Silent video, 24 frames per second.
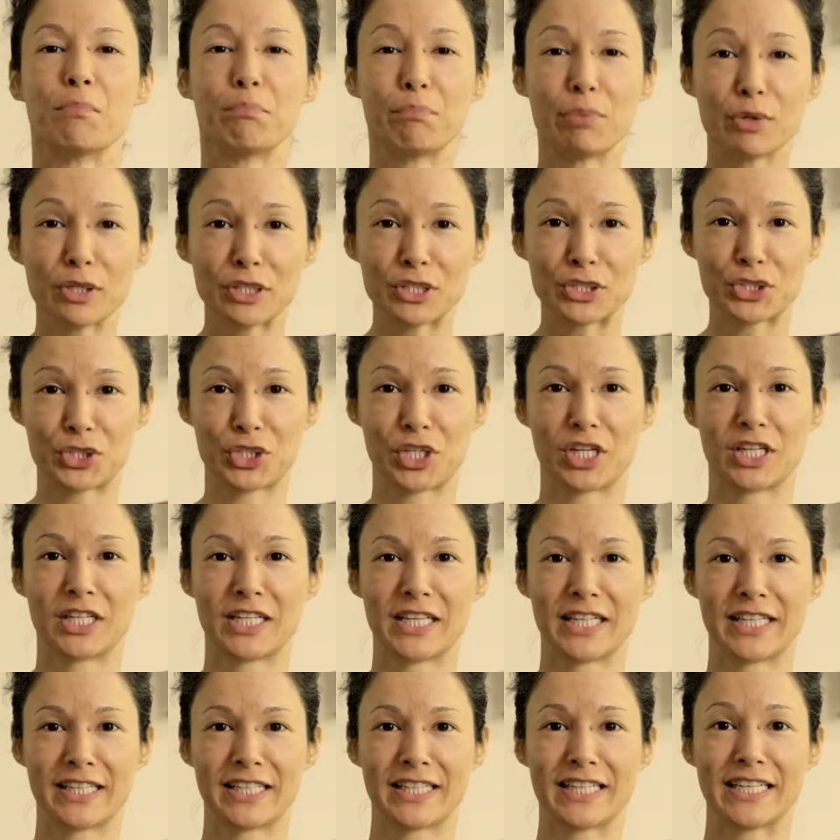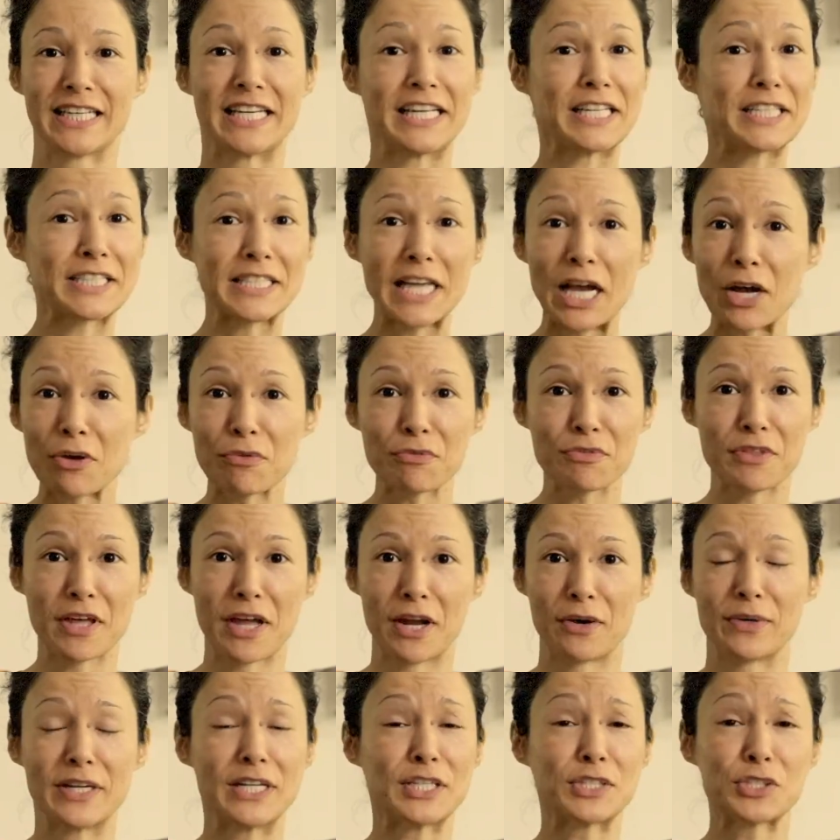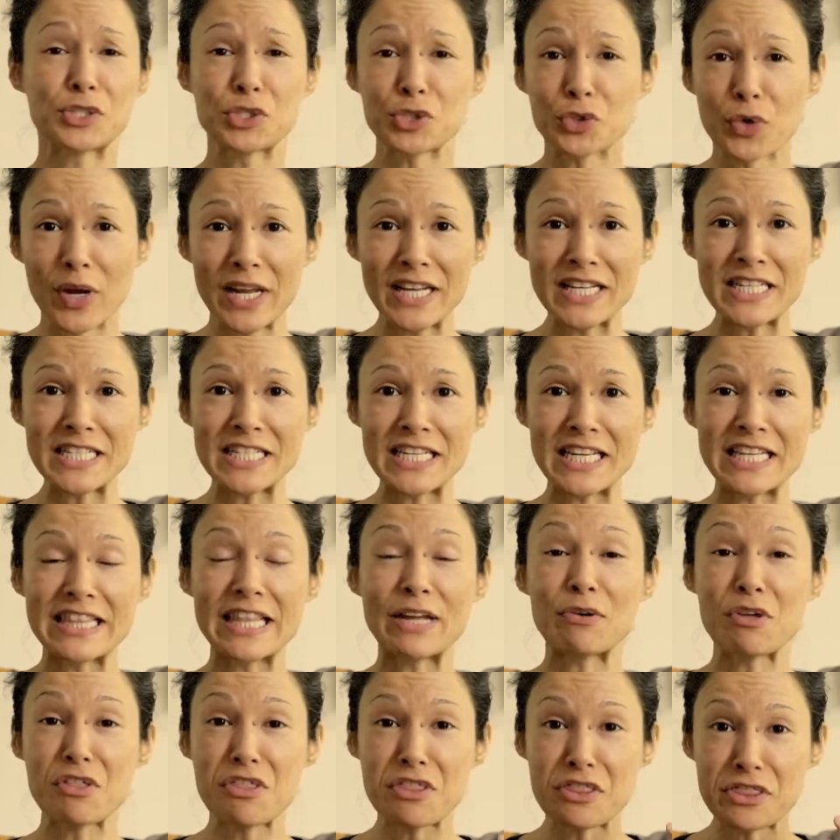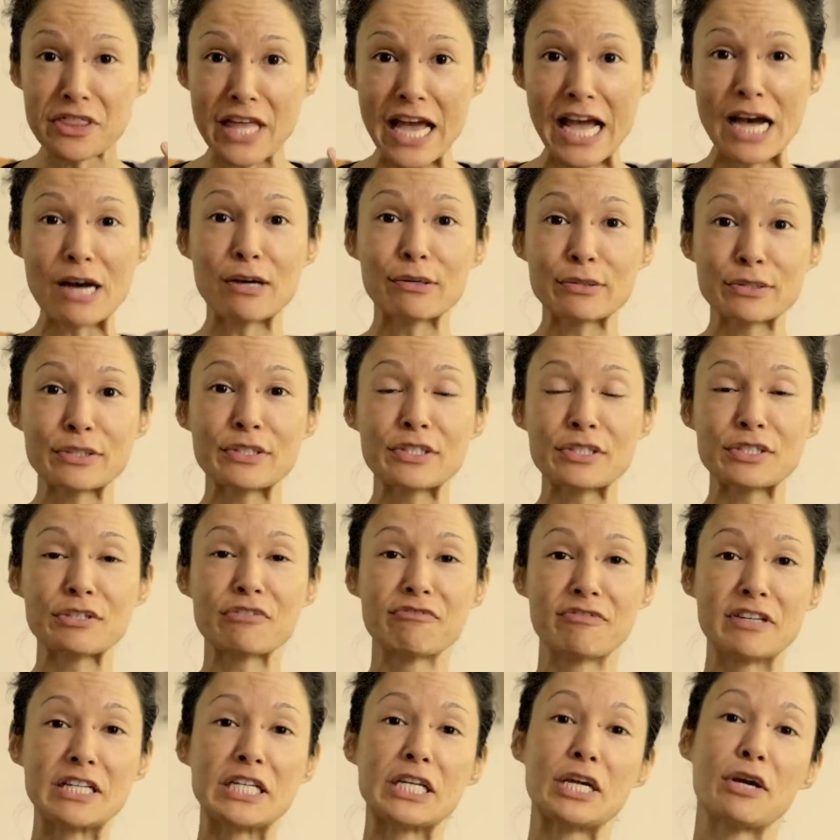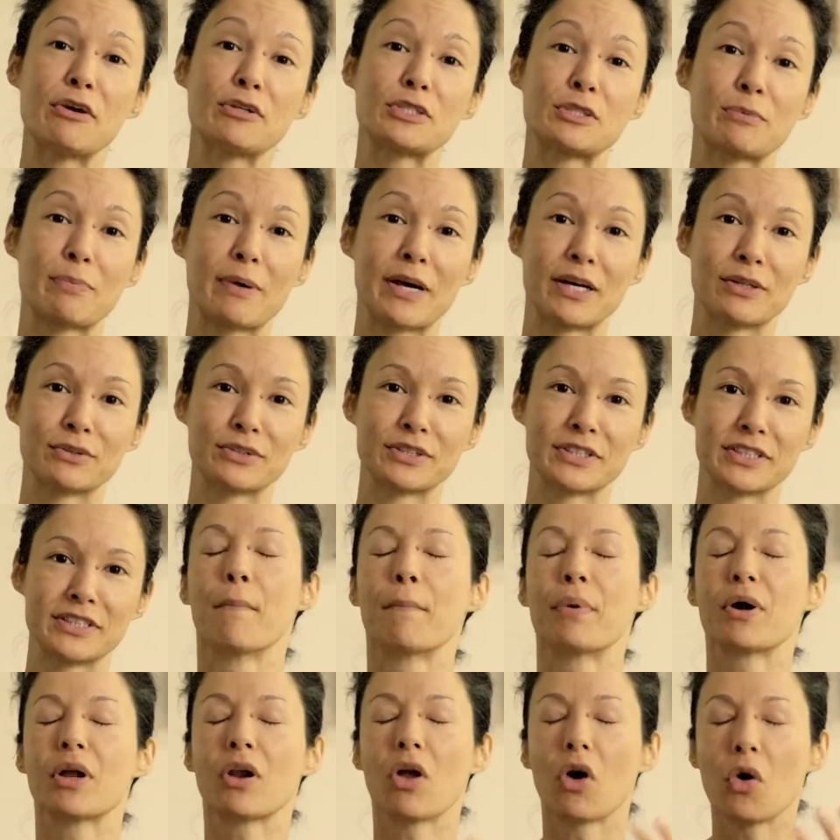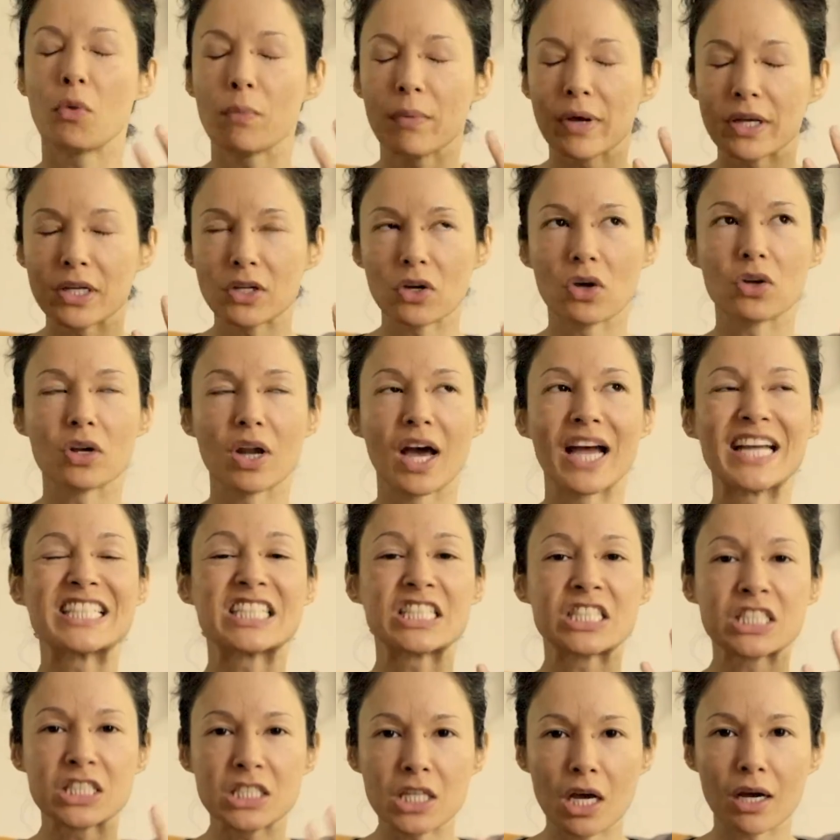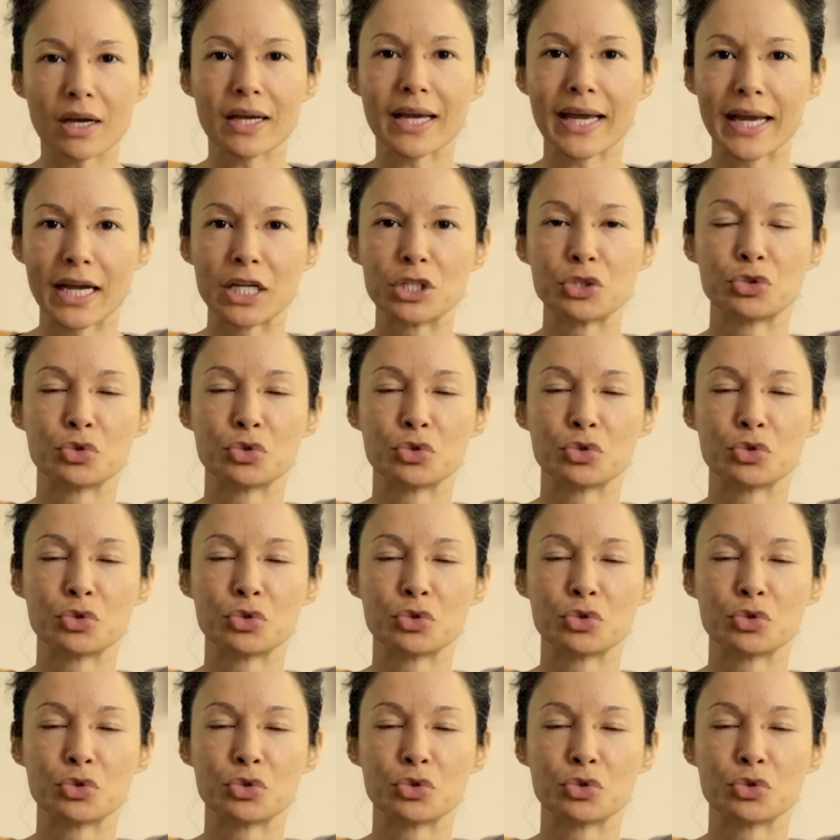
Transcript: Bullet journaling. It's out there, it's trendy, there are thousands of videos about it. But oh my god, I suck at